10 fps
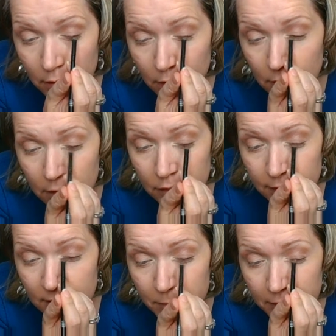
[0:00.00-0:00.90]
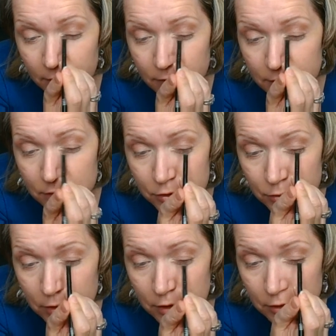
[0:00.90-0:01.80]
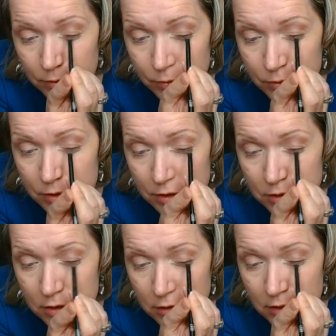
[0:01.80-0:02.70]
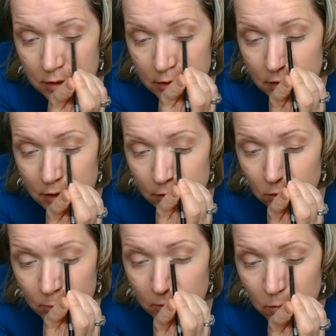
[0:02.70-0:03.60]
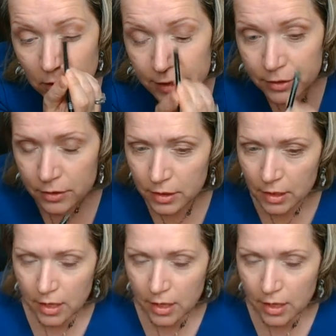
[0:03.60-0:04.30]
And the thing about this is you can use an herbal water,